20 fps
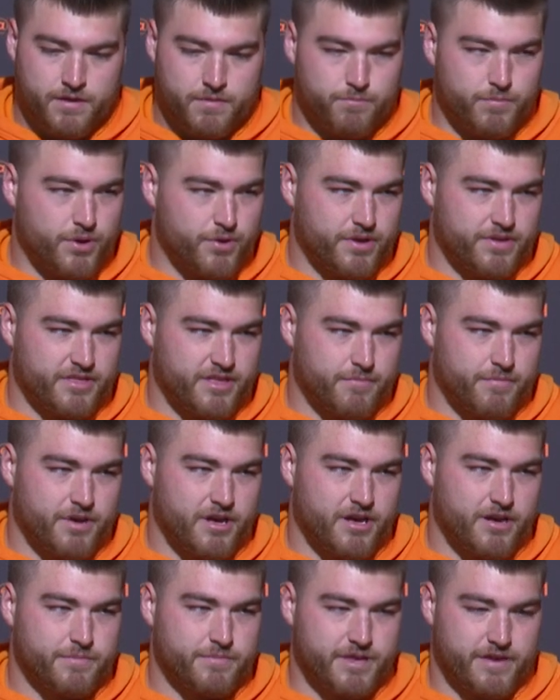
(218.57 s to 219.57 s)
building them
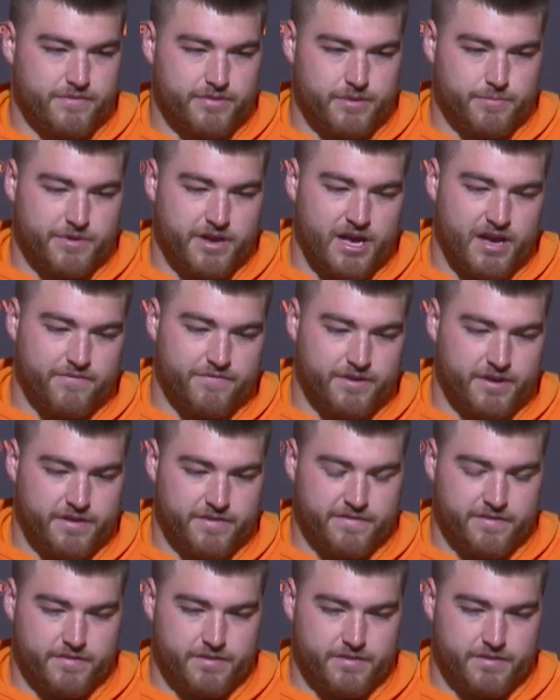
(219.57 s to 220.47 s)
up, giving them confidence.